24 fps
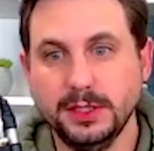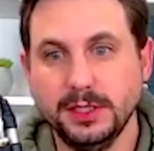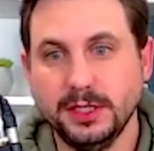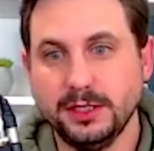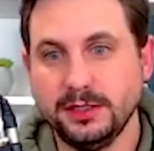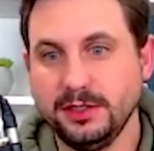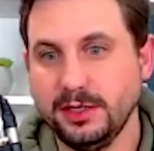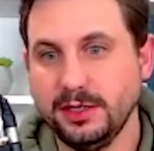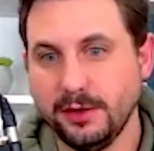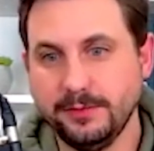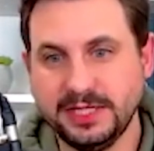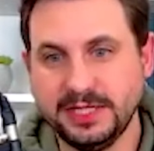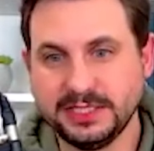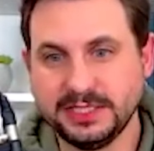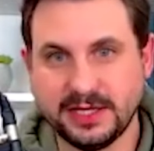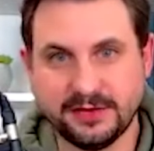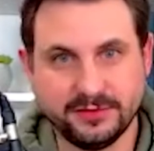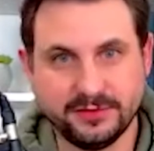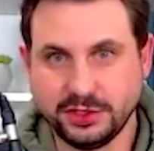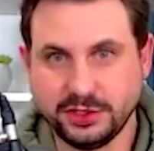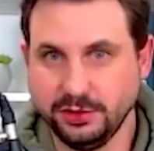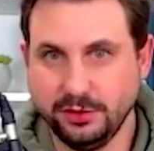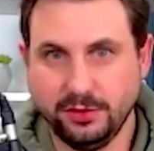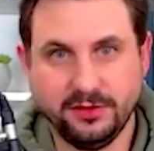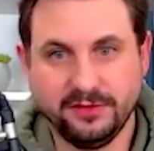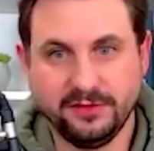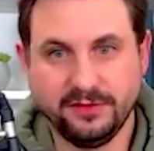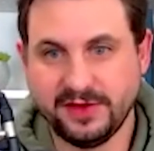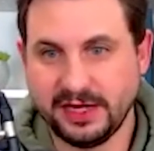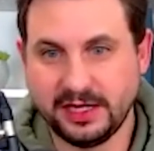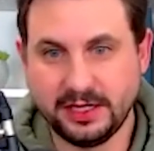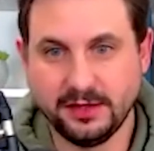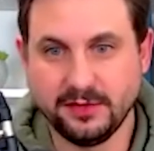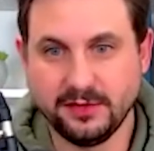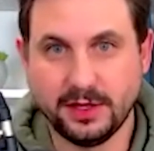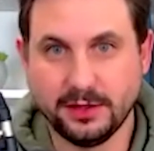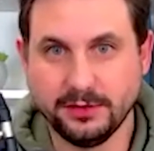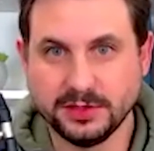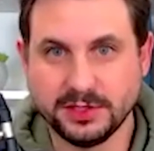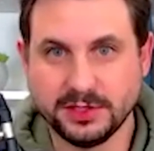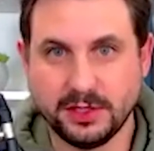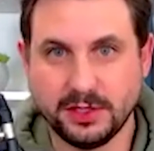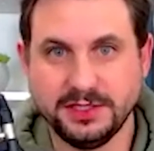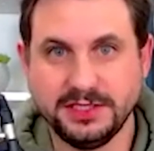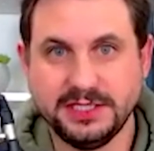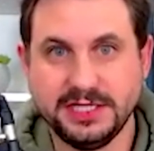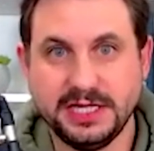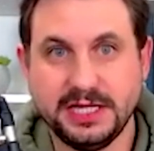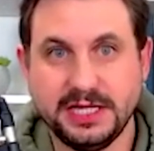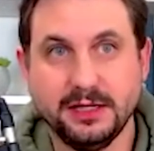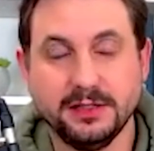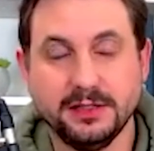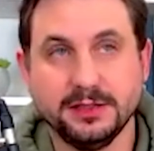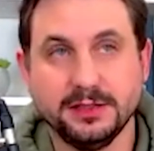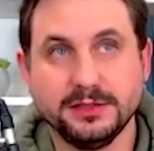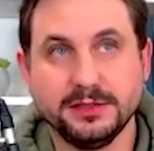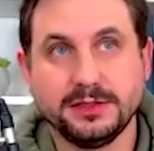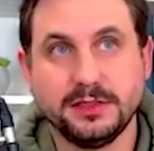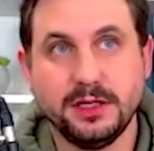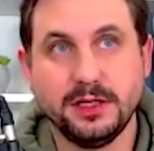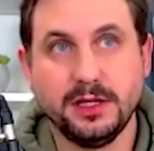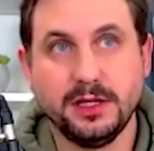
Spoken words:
Nobody's ever short of any of those ideas.